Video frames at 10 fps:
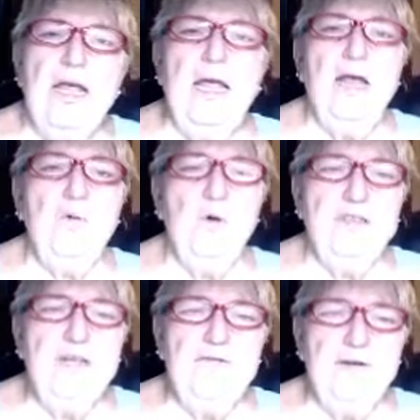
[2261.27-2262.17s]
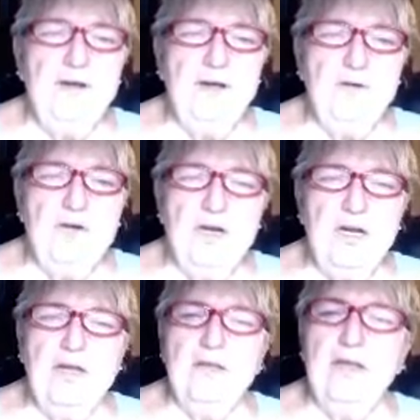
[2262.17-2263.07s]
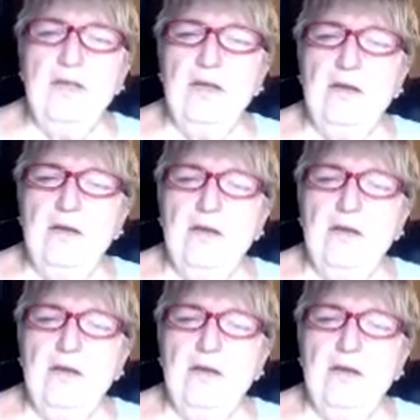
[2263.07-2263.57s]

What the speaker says: and what they found in the